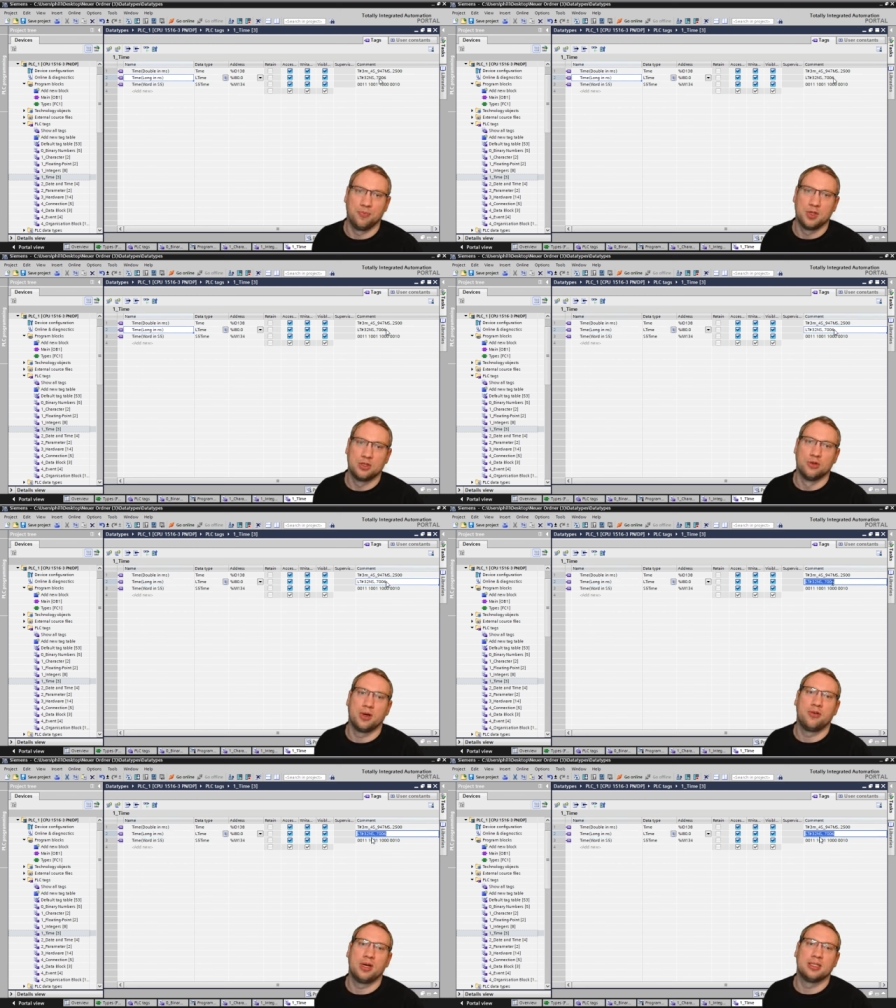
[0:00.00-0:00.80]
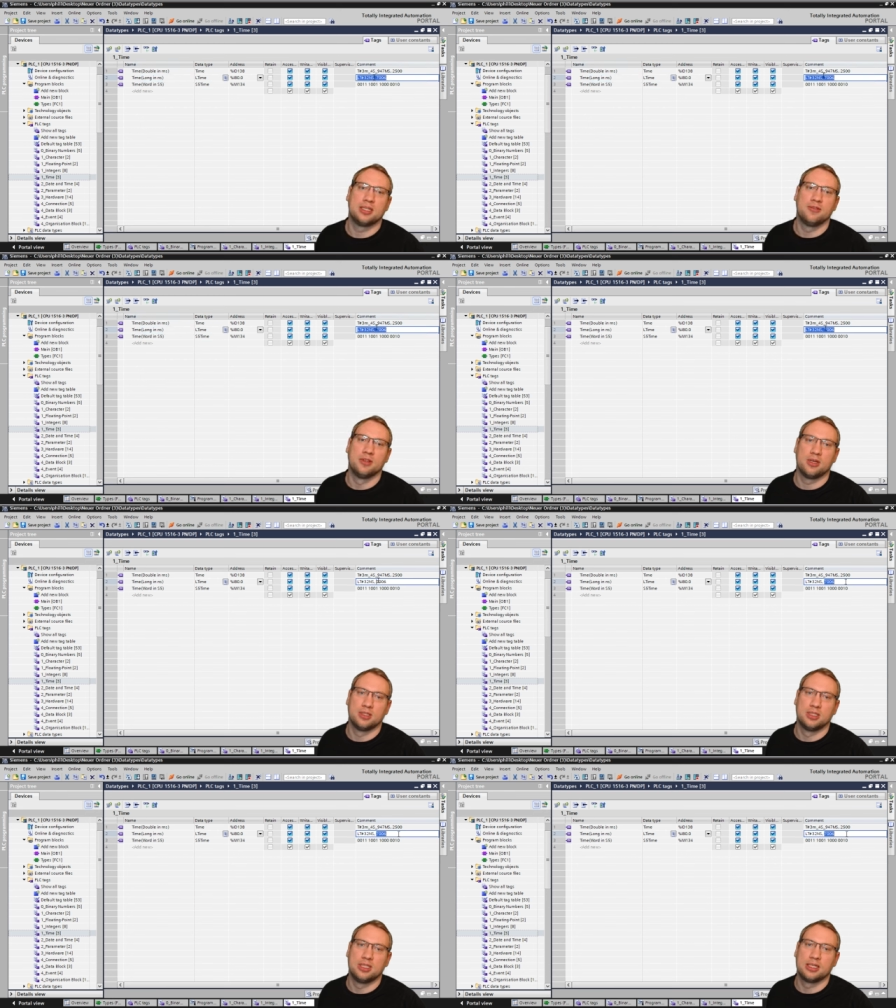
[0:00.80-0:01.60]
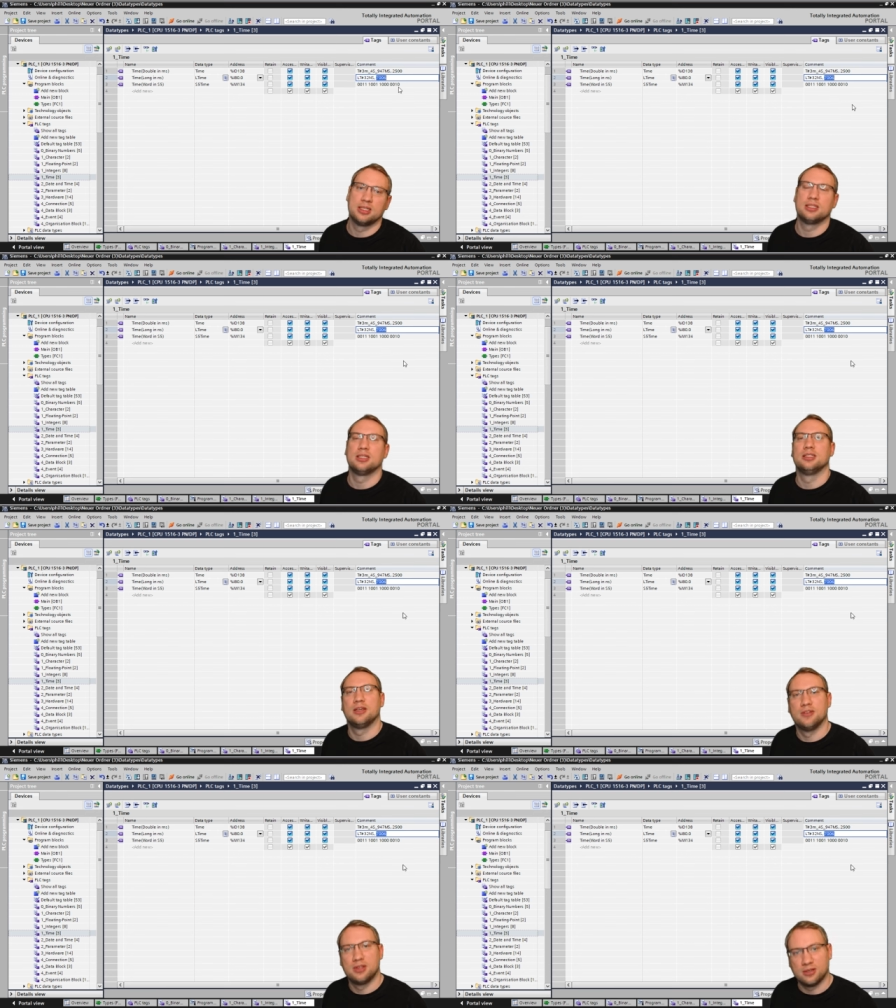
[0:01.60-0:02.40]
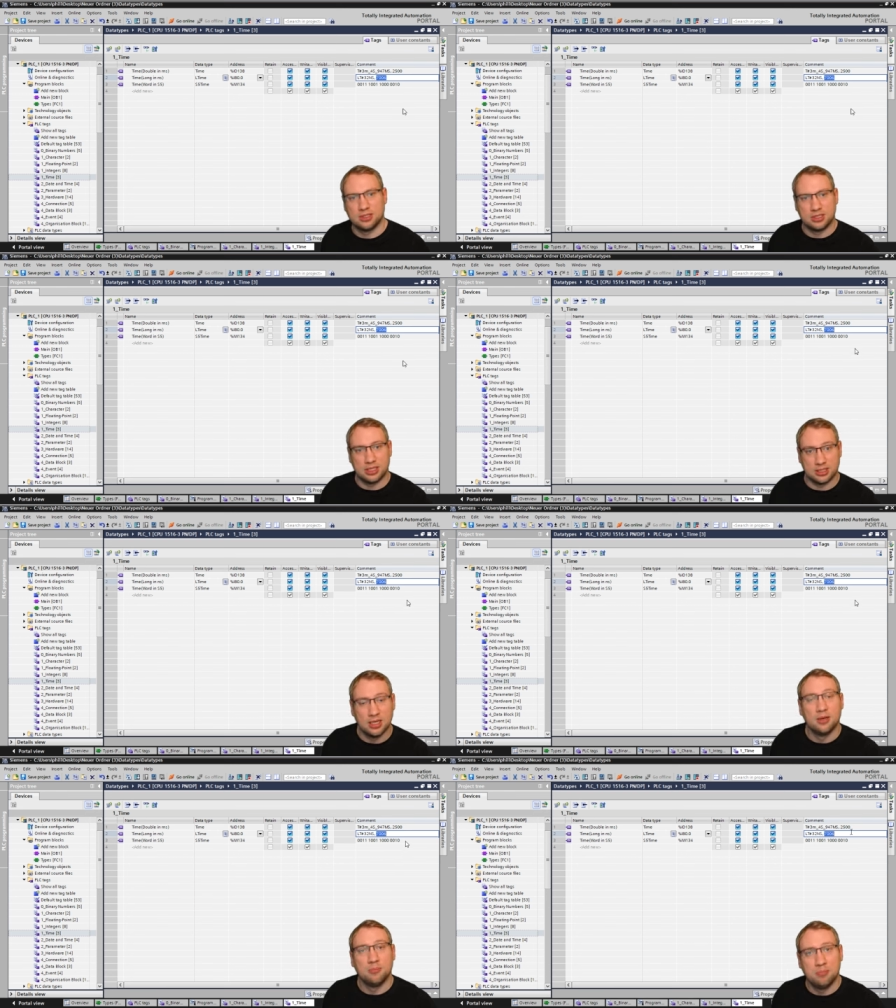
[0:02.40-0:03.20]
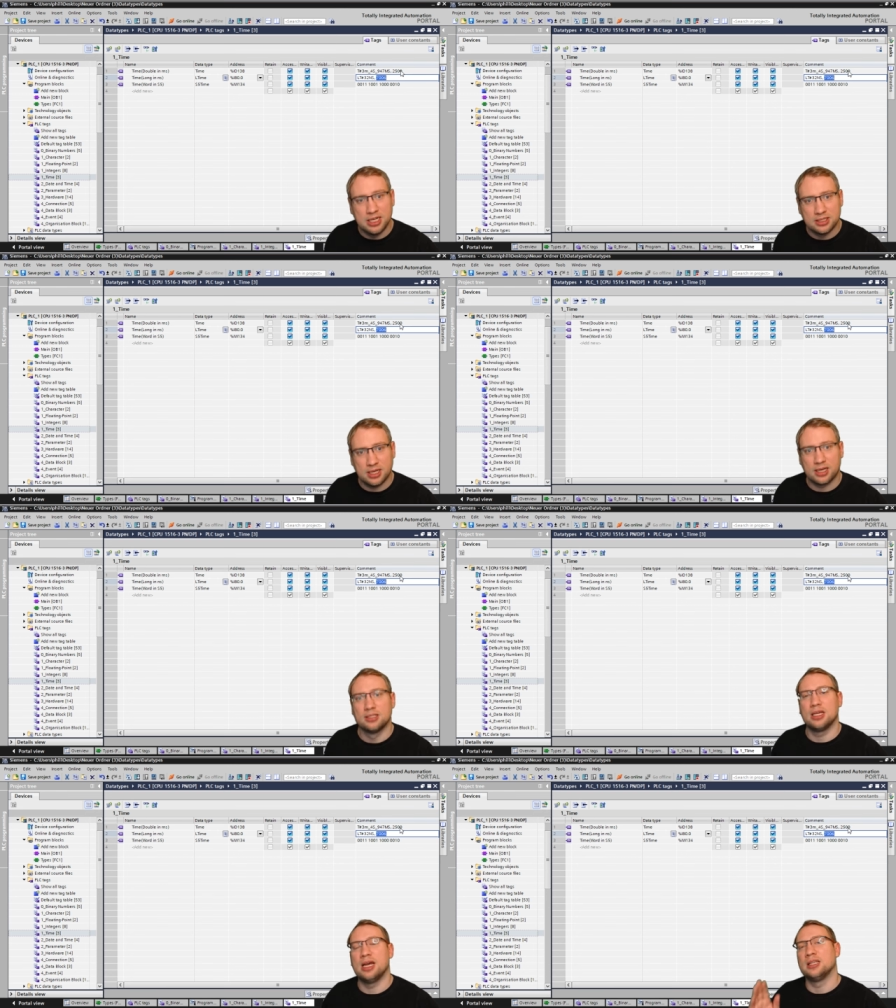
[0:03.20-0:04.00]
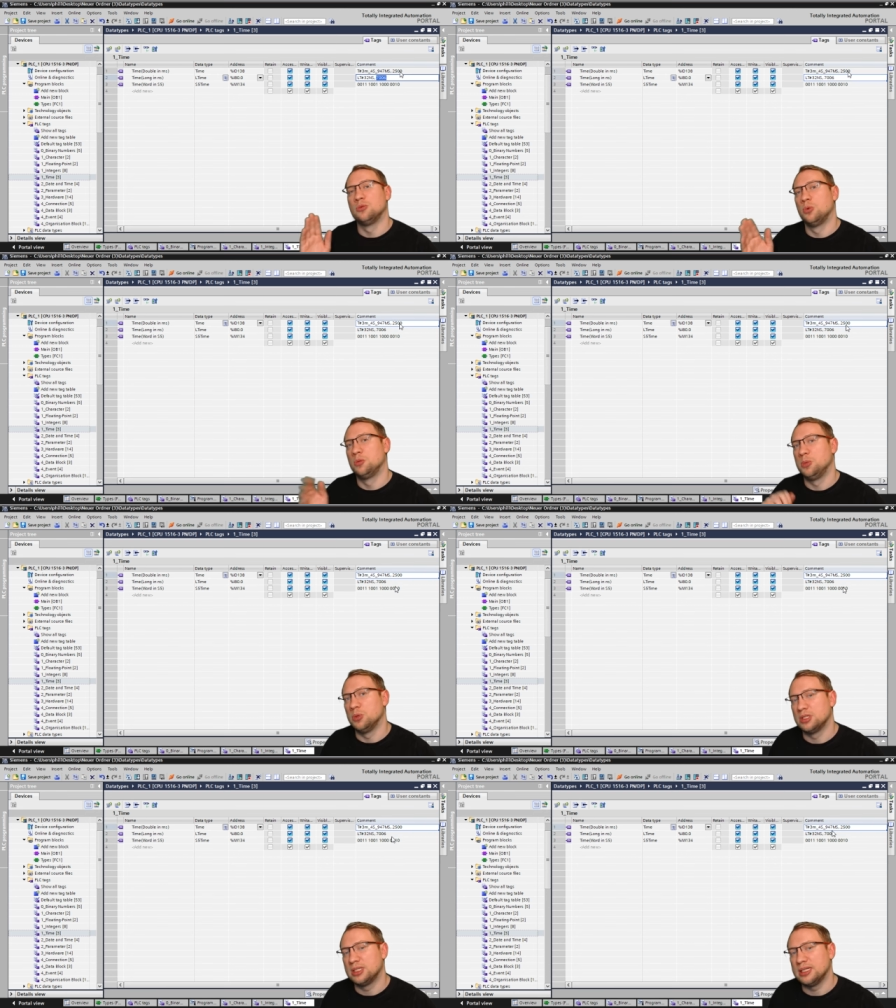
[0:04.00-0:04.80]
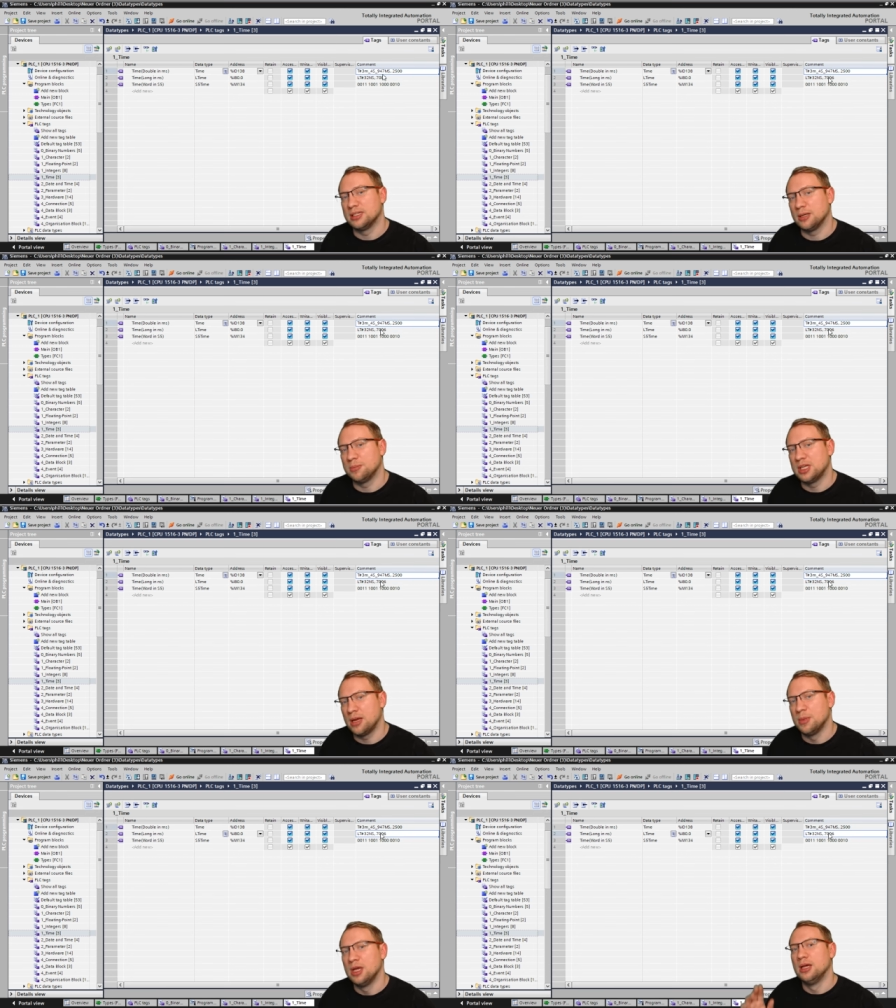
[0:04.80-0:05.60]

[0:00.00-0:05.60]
So if I write seven thousand six, that's not seven thousand six milliseconds as it would be with data type time.